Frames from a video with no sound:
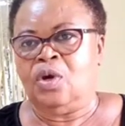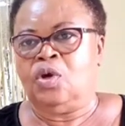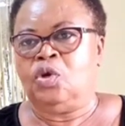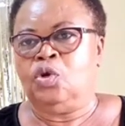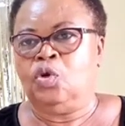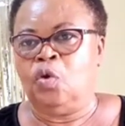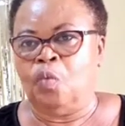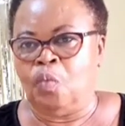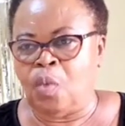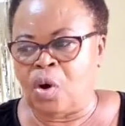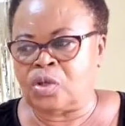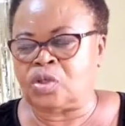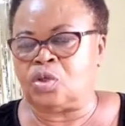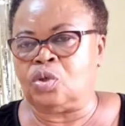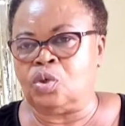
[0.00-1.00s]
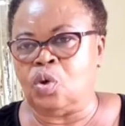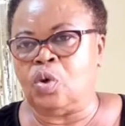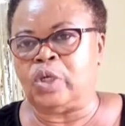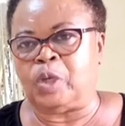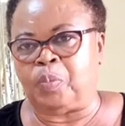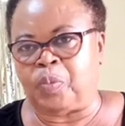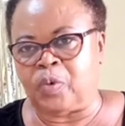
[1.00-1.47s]
You must know
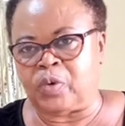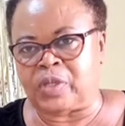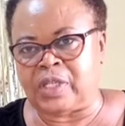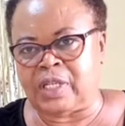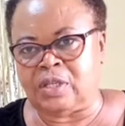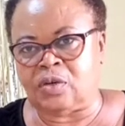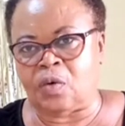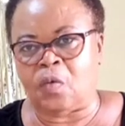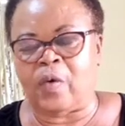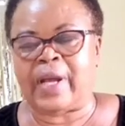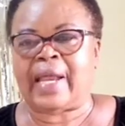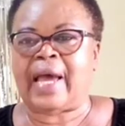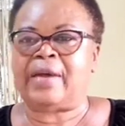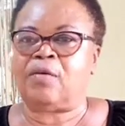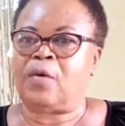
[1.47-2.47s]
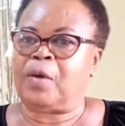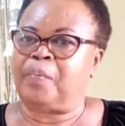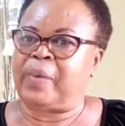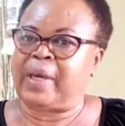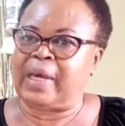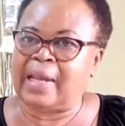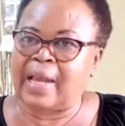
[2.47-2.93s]
the procedure, whether you're a
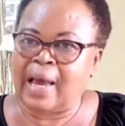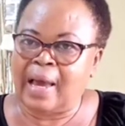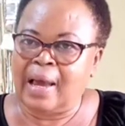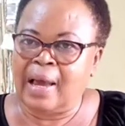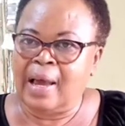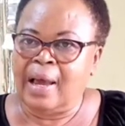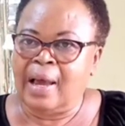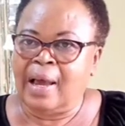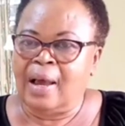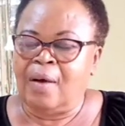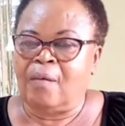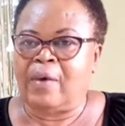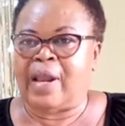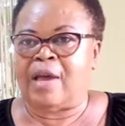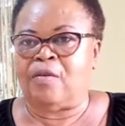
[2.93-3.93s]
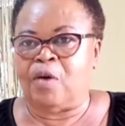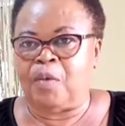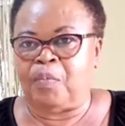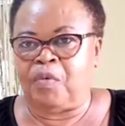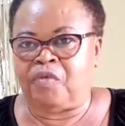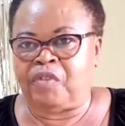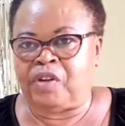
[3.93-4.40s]
beginner, whether you're a
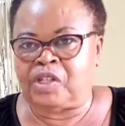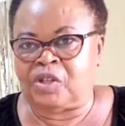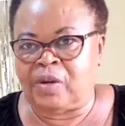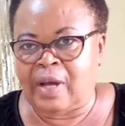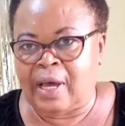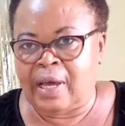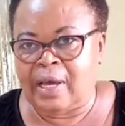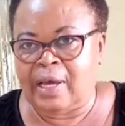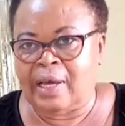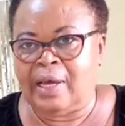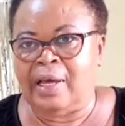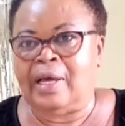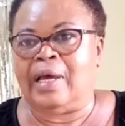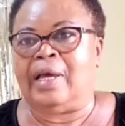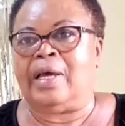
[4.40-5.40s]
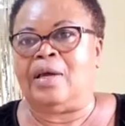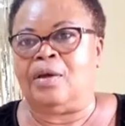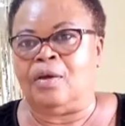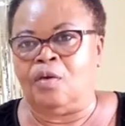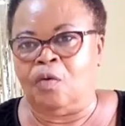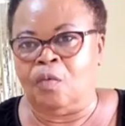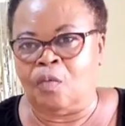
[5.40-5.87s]
professional.
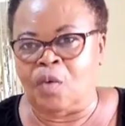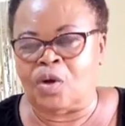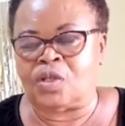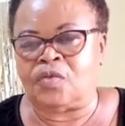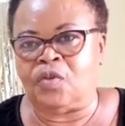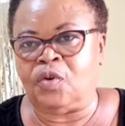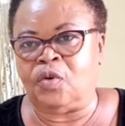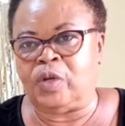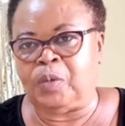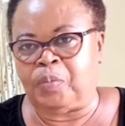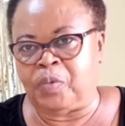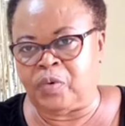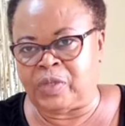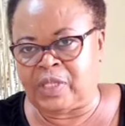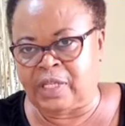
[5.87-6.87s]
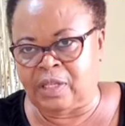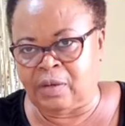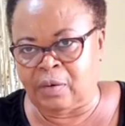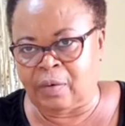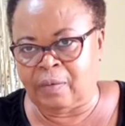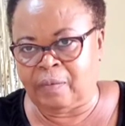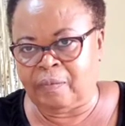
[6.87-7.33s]
You must follow the procedure.
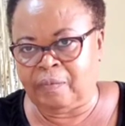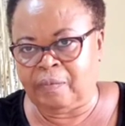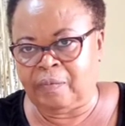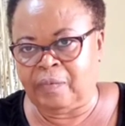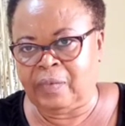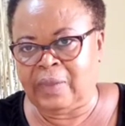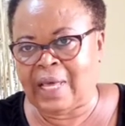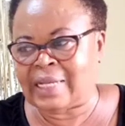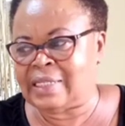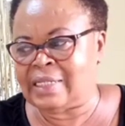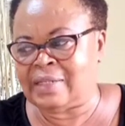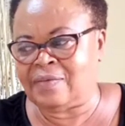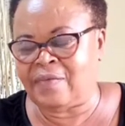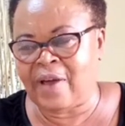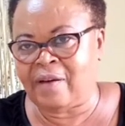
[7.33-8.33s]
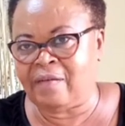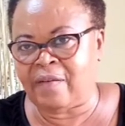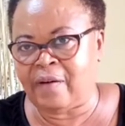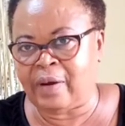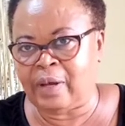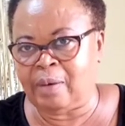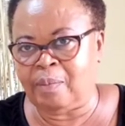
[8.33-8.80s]
That is very,
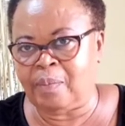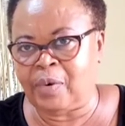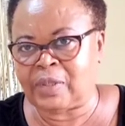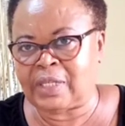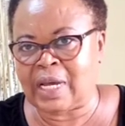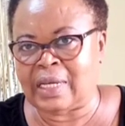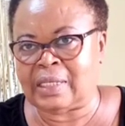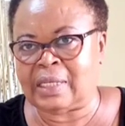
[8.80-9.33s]
very important.